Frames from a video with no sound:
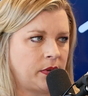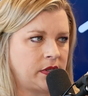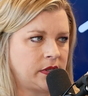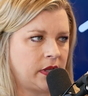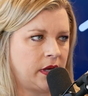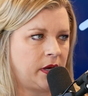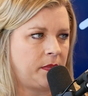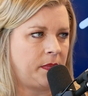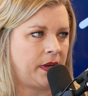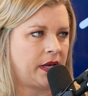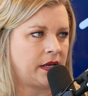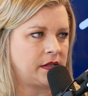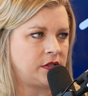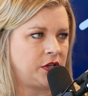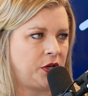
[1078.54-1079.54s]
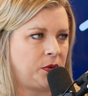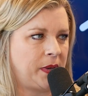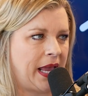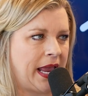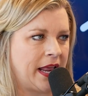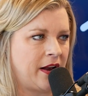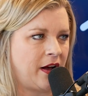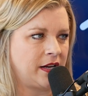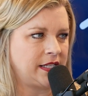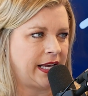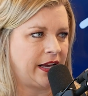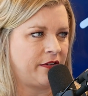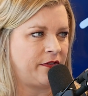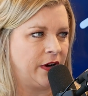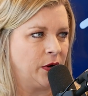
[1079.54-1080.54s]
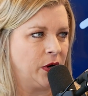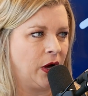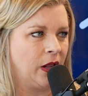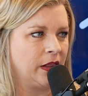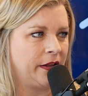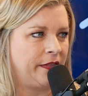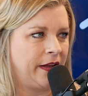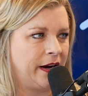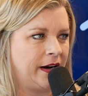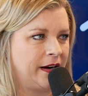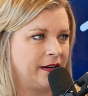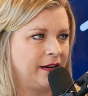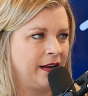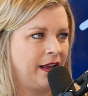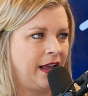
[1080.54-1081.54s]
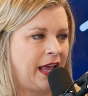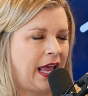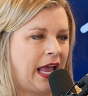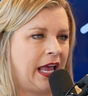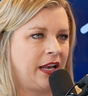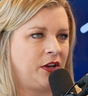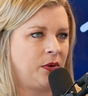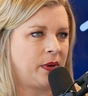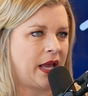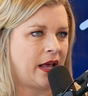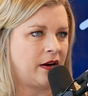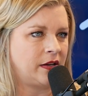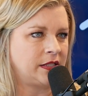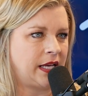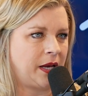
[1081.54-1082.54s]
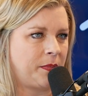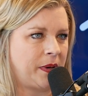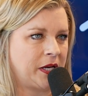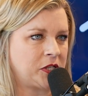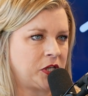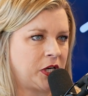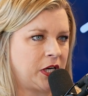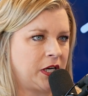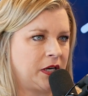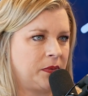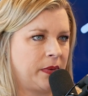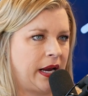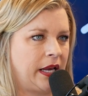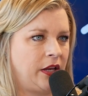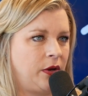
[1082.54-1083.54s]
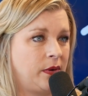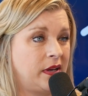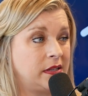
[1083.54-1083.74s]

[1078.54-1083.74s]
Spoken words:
Club, because you cannot take a phone call in there and you cannot take a picture, right? You can